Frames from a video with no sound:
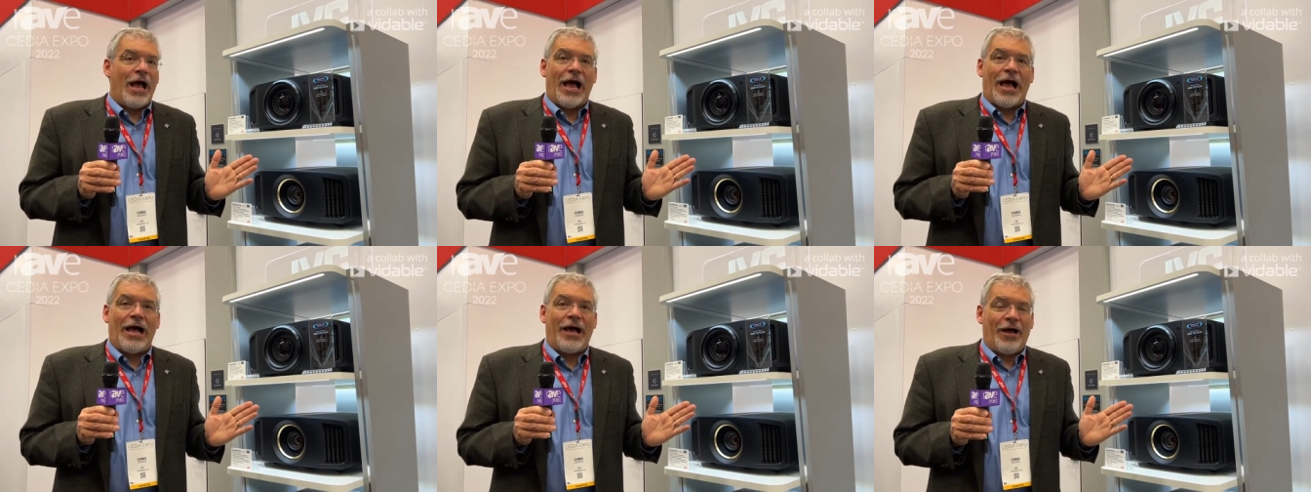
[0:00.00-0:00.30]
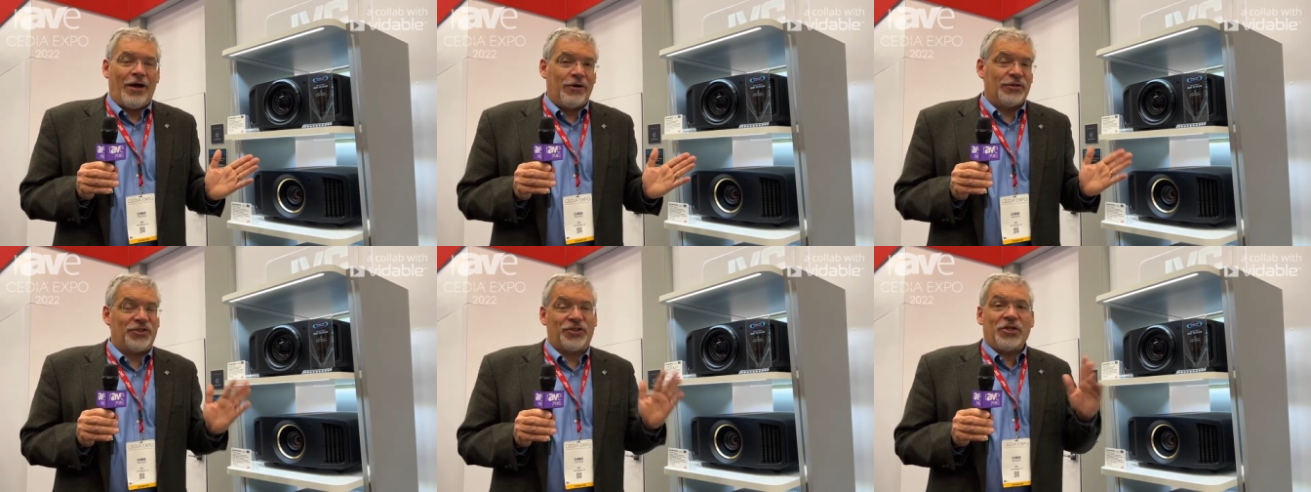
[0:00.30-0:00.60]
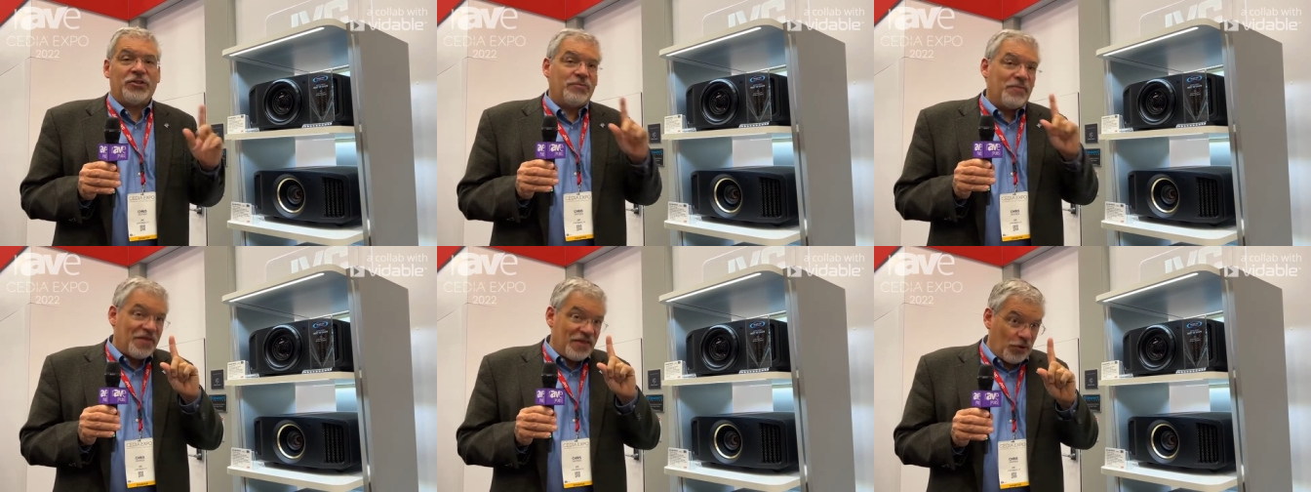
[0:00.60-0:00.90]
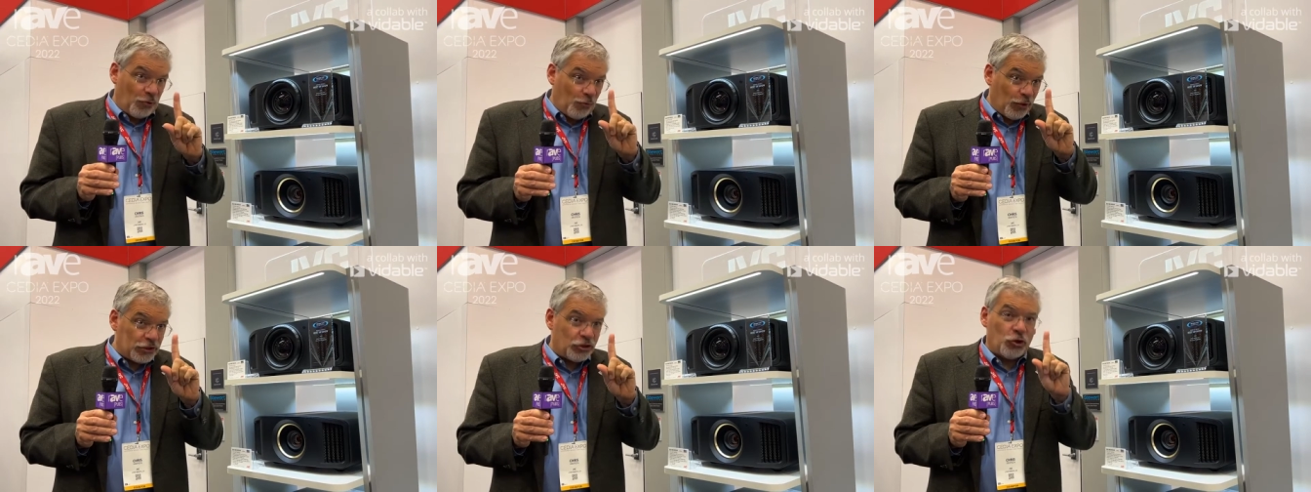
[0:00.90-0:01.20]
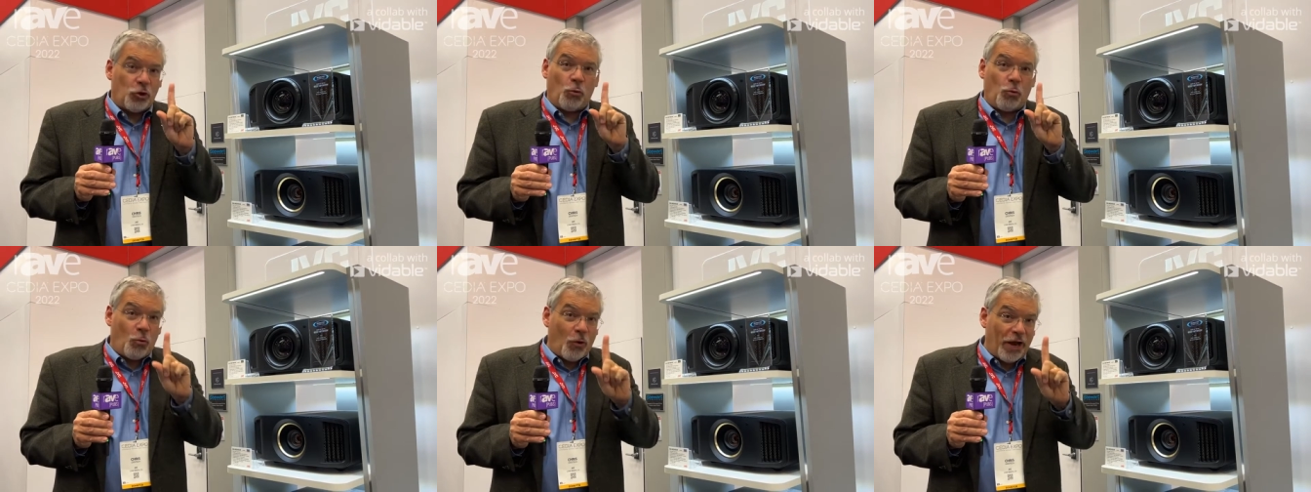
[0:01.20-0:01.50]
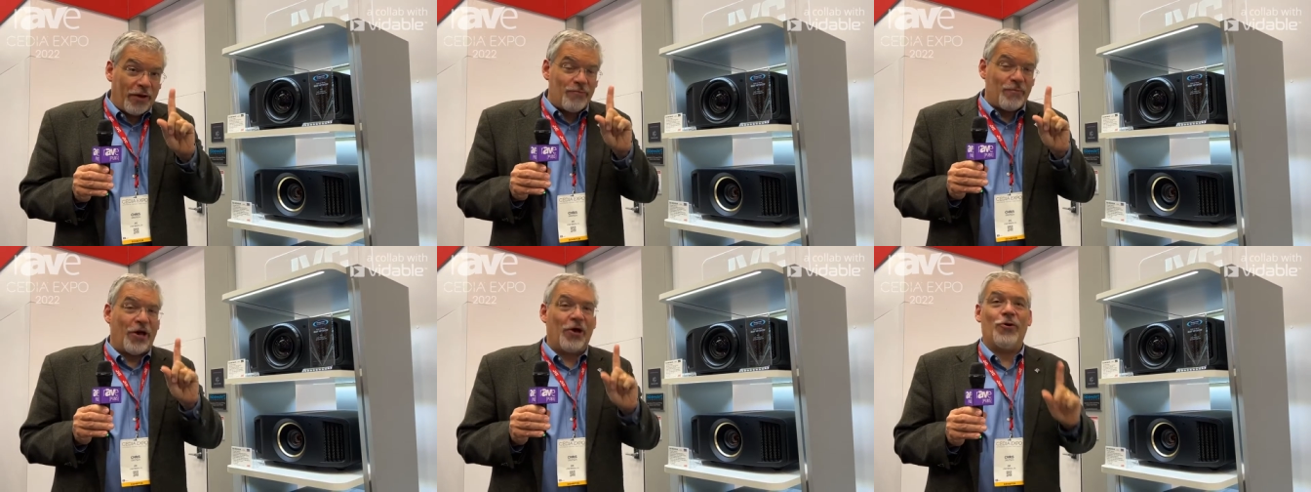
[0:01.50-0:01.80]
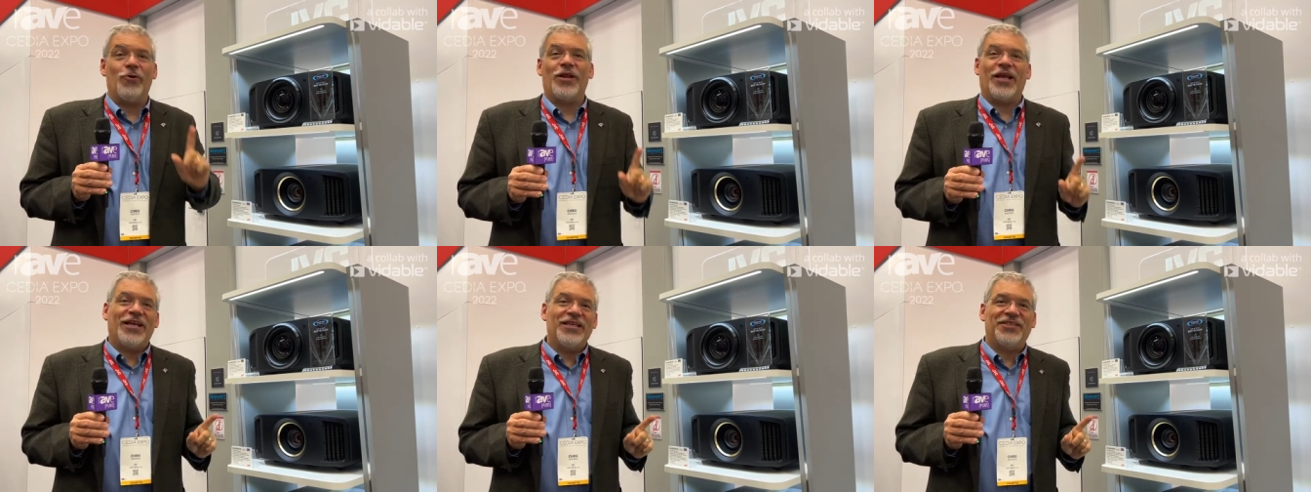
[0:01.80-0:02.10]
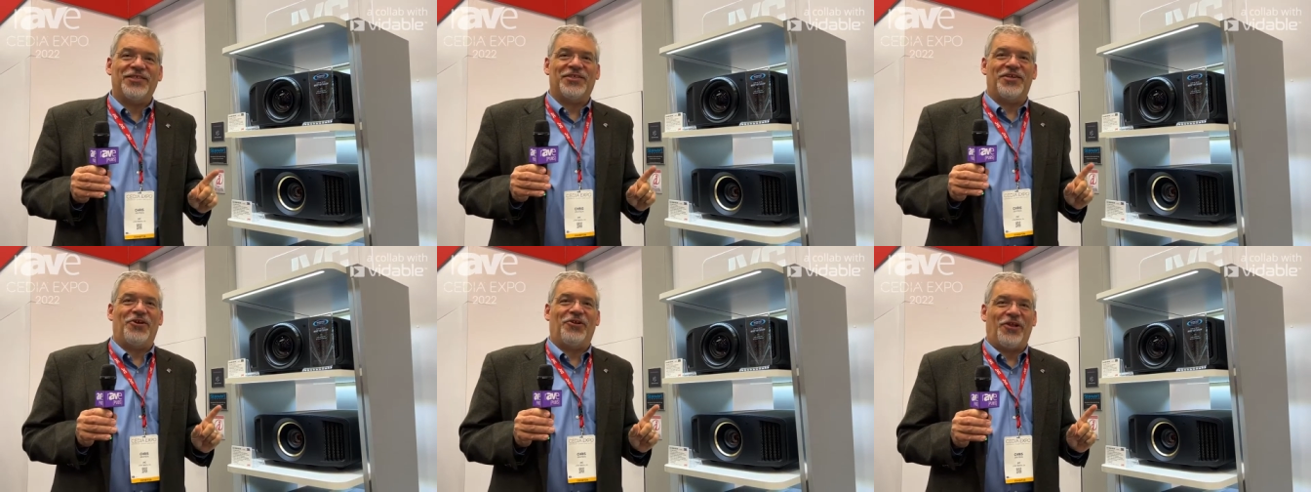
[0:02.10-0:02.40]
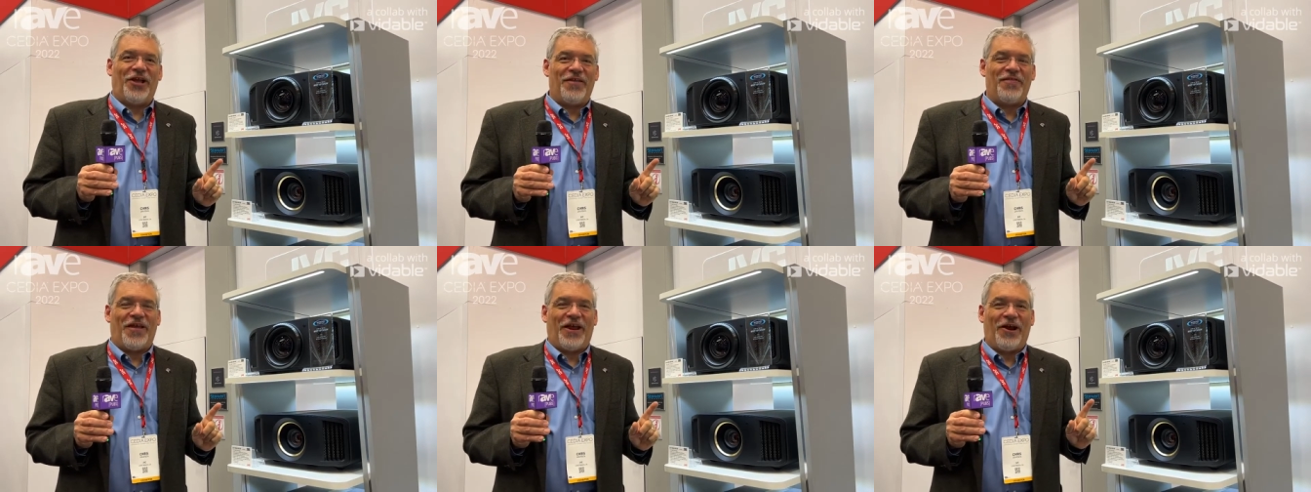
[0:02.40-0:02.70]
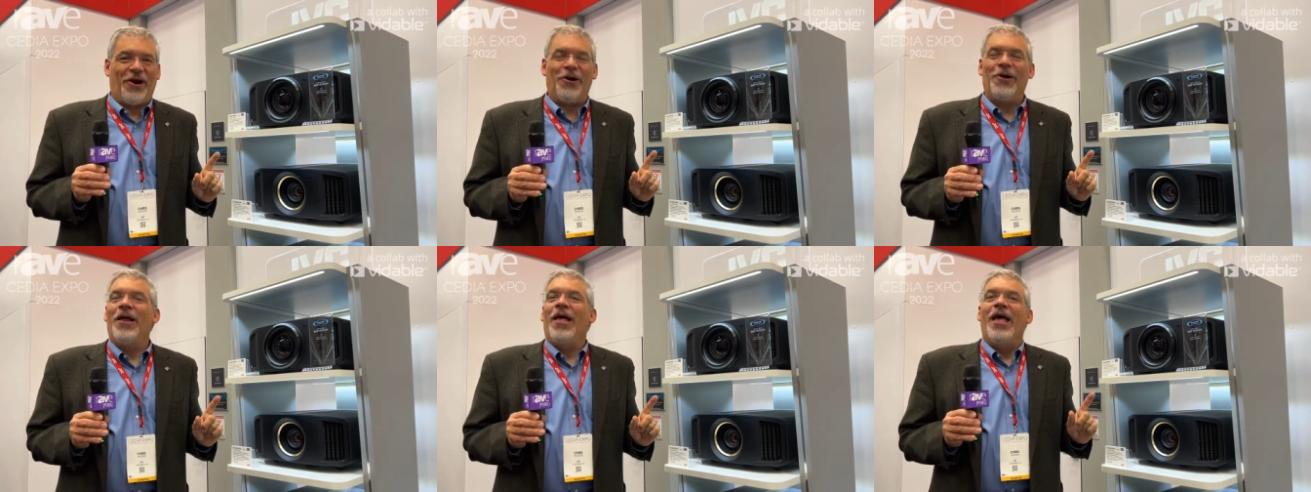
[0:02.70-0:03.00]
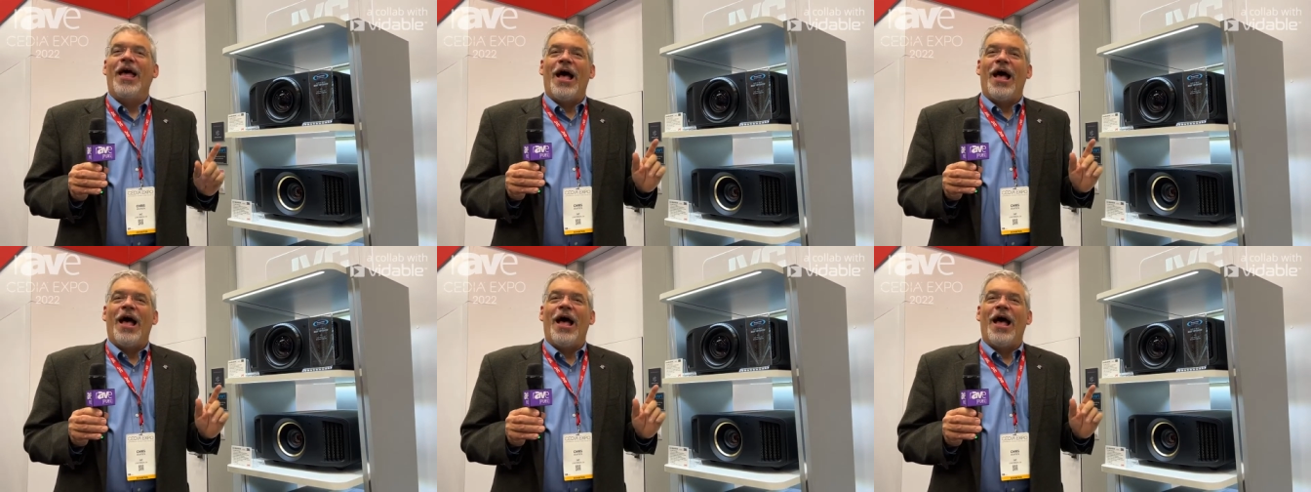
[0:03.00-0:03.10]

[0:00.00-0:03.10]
uh, or excuse me, the original one mode is still in there,